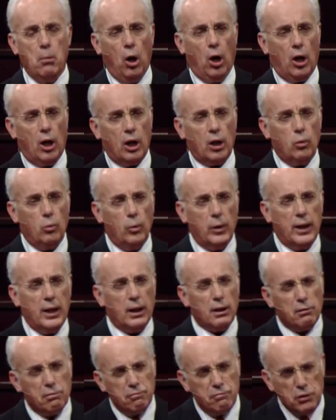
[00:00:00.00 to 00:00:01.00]
and Mark, we
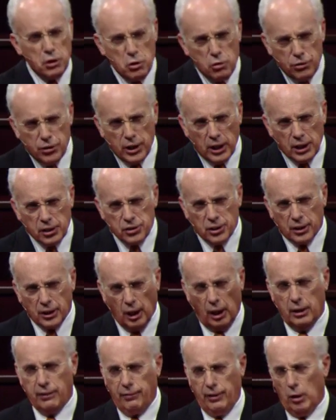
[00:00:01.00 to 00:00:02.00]
get a few things
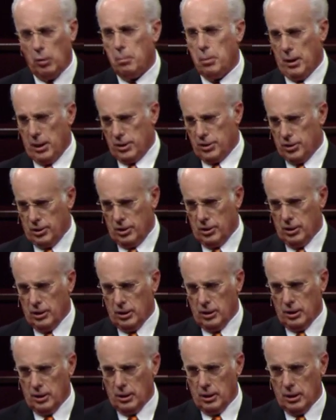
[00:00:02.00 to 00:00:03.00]
that kind of help us.
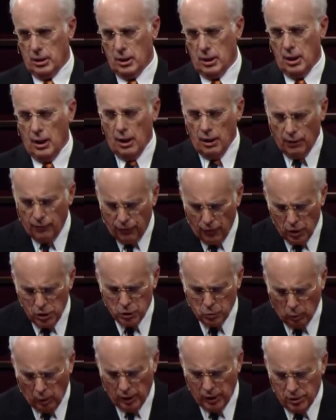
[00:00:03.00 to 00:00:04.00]
The
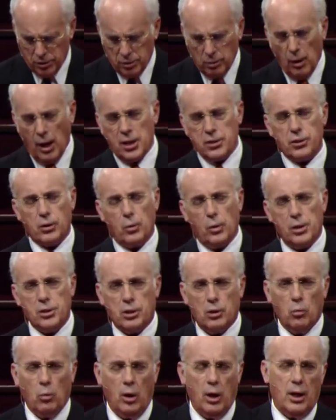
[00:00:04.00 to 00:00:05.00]
first one is to ask the
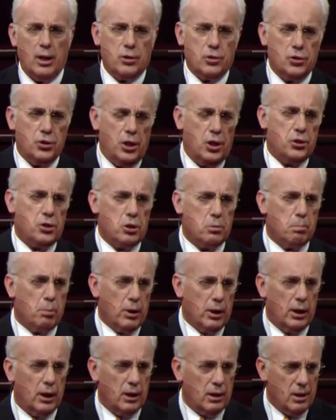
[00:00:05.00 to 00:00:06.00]
question why is Jesus
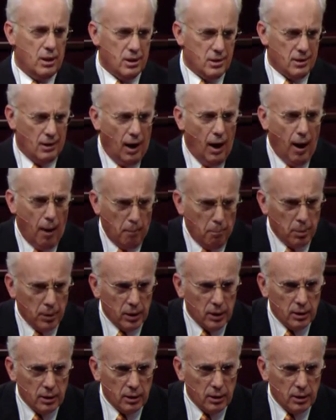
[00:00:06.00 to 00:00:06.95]
bringing this up?